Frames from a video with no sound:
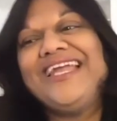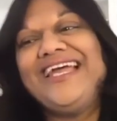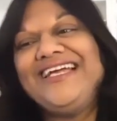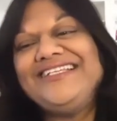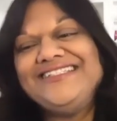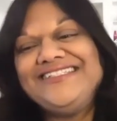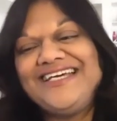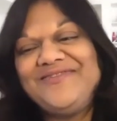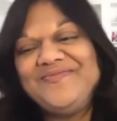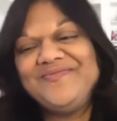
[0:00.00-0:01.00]
And
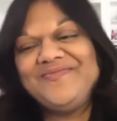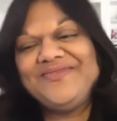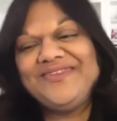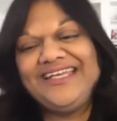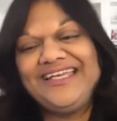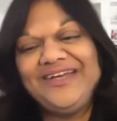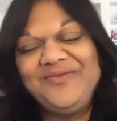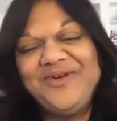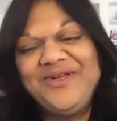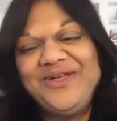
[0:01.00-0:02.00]
um,
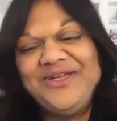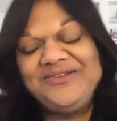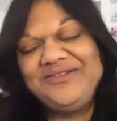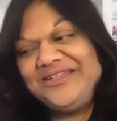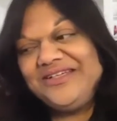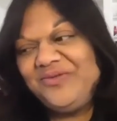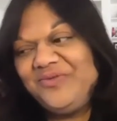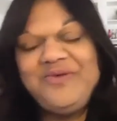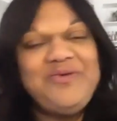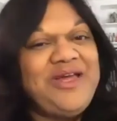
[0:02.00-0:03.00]
we,
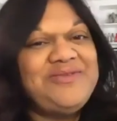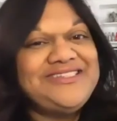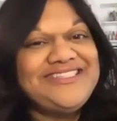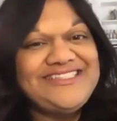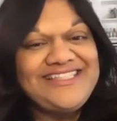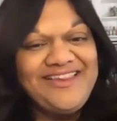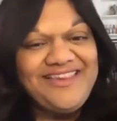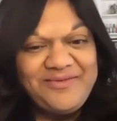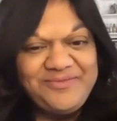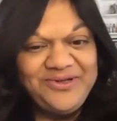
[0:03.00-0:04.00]
we were able to sell
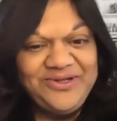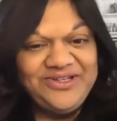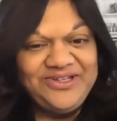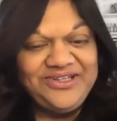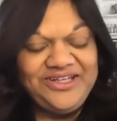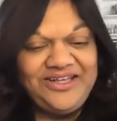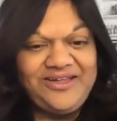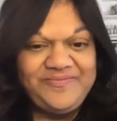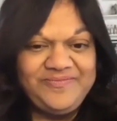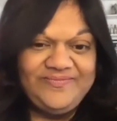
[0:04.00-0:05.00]
that book
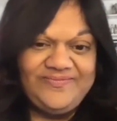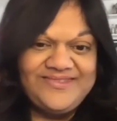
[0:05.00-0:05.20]
um,